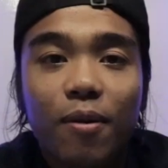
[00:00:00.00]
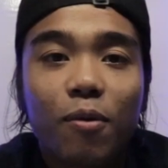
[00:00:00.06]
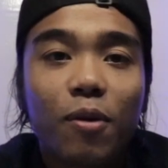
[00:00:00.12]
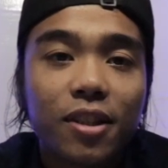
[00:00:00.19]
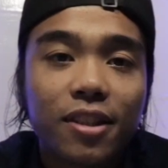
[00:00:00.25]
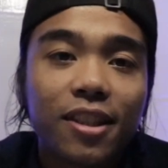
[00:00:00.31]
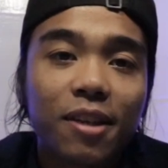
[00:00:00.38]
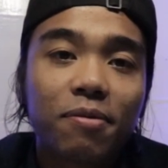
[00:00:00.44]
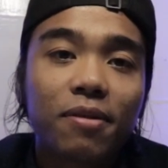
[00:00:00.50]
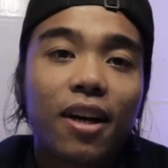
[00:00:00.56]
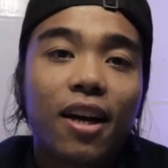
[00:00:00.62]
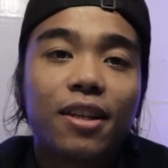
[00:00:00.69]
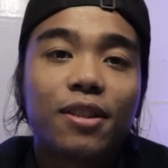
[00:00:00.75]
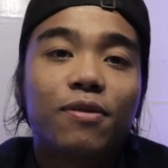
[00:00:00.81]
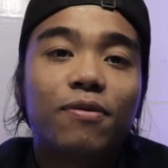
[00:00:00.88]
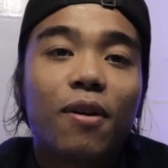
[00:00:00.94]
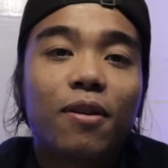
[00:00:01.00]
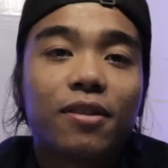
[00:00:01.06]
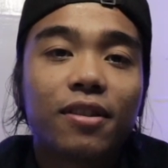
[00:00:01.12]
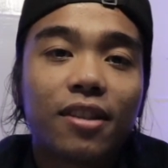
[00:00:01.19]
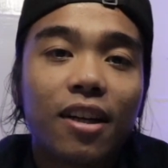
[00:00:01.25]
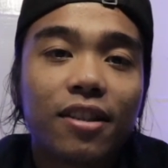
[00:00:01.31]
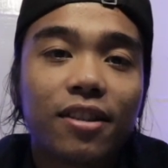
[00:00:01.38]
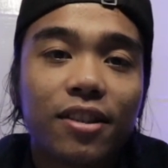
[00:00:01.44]
What's up guys,
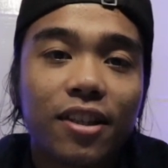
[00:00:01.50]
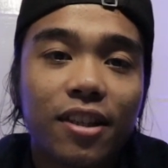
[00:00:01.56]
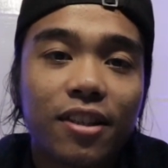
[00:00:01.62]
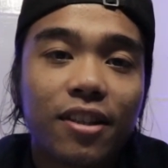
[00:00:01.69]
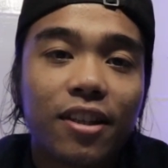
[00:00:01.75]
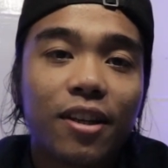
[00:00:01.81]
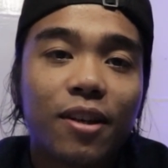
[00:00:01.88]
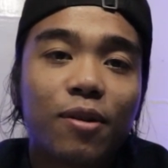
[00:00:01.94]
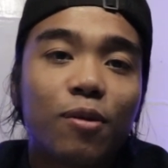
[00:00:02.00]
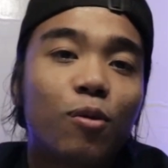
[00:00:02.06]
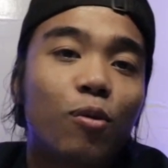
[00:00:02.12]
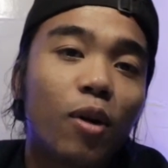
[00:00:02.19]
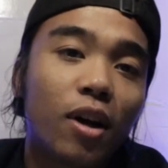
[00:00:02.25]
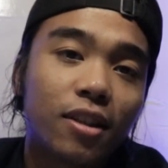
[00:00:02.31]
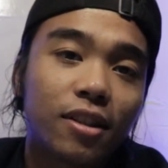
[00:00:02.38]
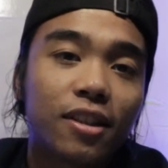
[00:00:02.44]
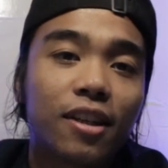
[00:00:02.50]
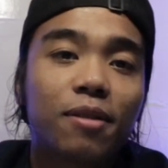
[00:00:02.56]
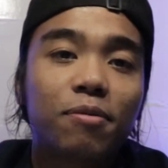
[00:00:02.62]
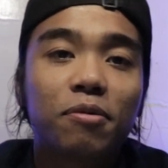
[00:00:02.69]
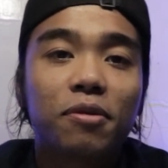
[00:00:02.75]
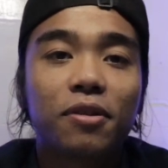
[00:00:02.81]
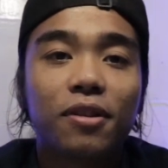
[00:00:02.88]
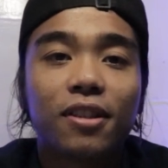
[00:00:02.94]
Sanchez here.
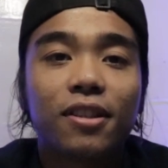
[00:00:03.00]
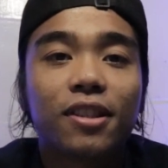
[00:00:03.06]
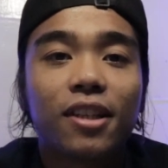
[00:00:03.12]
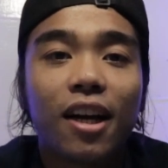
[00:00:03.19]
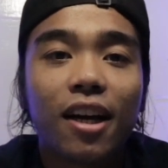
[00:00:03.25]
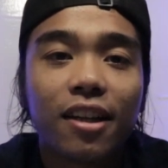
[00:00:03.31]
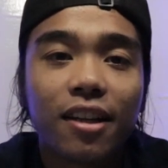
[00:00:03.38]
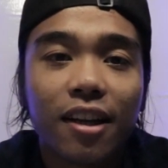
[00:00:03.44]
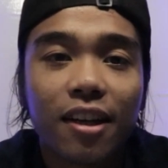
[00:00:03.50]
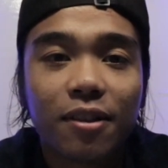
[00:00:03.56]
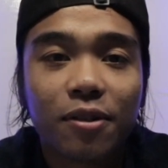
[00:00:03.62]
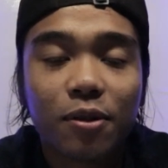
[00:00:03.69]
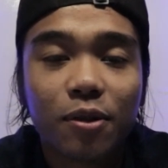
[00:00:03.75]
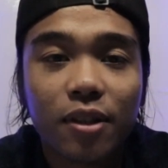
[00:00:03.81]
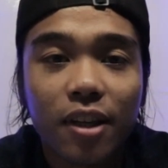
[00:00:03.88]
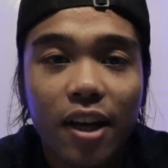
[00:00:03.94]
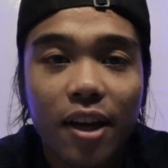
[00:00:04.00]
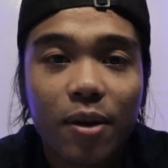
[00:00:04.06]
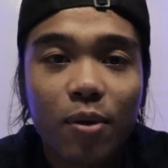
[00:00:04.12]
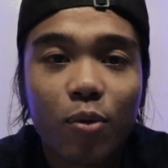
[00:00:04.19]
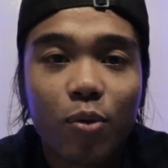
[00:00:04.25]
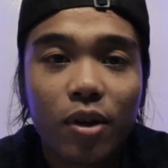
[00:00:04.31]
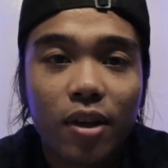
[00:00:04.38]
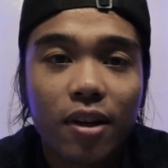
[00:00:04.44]
Welcome to the channel.
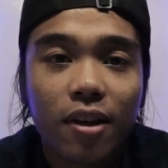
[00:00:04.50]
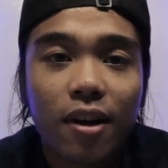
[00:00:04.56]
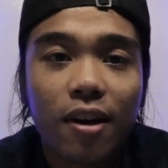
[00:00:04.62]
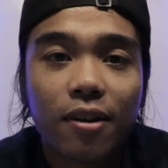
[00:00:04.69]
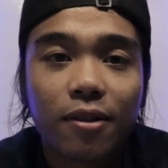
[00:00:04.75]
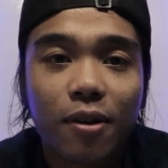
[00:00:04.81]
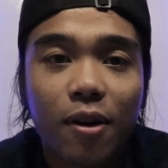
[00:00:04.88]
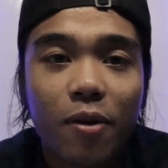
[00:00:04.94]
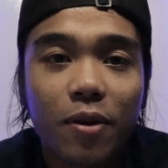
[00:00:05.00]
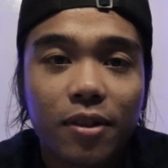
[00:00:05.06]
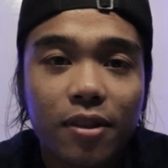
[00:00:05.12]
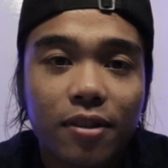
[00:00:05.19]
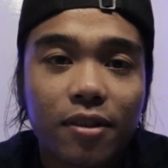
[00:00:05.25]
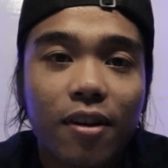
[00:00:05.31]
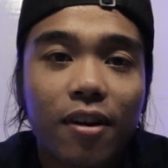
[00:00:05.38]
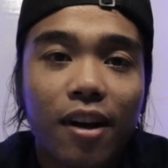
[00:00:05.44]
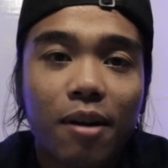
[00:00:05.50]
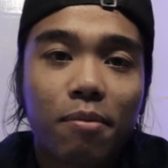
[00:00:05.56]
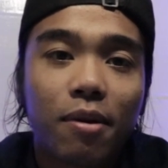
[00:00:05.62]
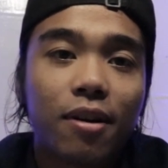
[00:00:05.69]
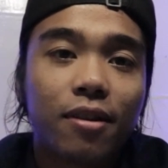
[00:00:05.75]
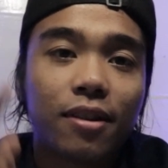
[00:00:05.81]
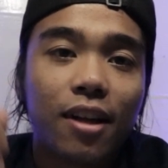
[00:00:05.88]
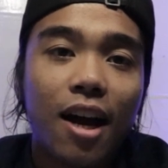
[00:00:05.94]
Today we are going to talk
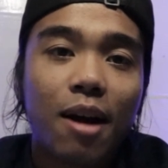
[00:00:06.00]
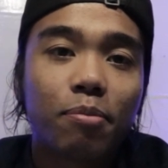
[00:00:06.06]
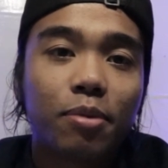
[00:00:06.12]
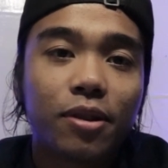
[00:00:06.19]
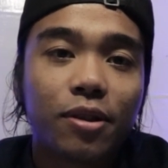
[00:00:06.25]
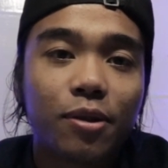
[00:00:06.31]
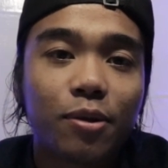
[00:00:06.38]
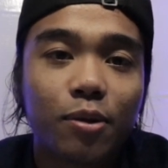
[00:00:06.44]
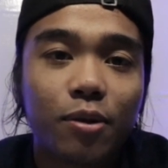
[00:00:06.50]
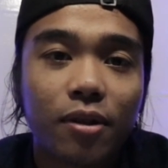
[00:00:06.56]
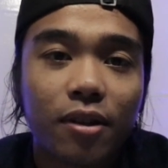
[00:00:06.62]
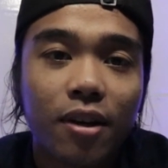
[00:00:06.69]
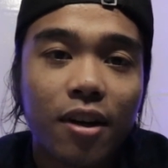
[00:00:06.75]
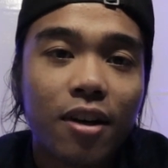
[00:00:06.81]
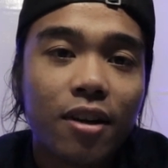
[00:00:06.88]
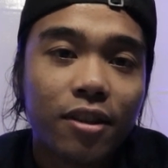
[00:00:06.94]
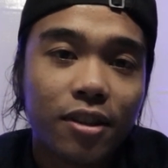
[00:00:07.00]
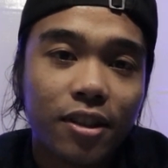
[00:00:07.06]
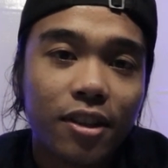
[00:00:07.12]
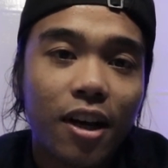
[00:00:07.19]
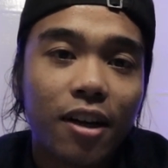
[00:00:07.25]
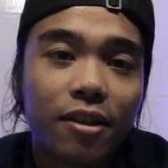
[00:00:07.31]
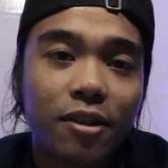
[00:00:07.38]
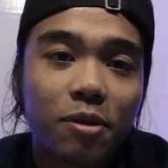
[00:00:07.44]
about aperture,
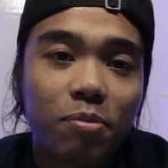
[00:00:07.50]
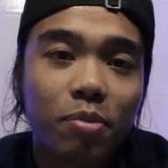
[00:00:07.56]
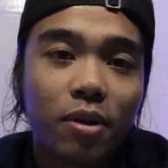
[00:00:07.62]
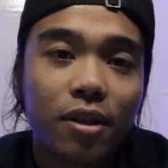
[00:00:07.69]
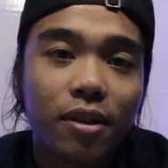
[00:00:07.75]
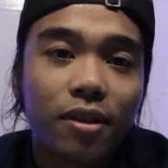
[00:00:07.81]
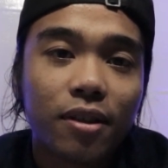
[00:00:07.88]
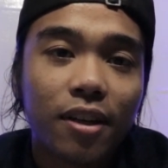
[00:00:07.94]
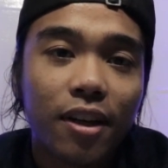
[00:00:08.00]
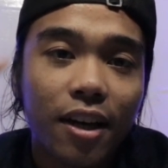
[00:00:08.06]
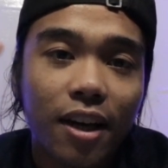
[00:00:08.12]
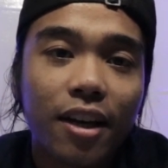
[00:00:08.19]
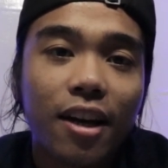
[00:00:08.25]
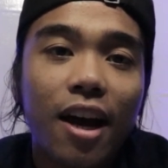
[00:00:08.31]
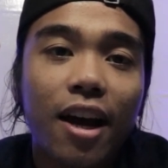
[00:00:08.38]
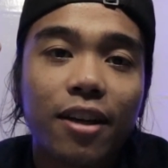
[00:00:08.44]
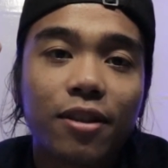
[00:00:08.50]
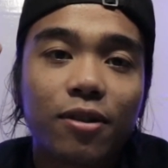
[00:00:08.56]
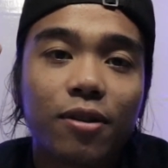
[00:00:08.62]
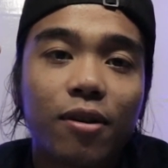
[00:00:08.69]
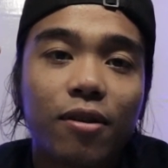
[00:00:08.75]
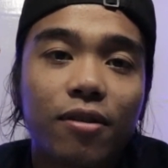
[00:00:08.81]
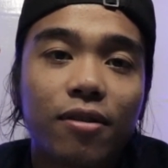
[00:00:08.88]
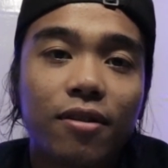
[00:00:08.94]
shutter speed, and
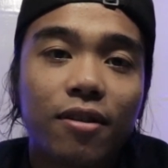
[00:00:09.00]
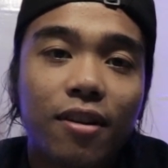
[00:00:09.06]
ISO.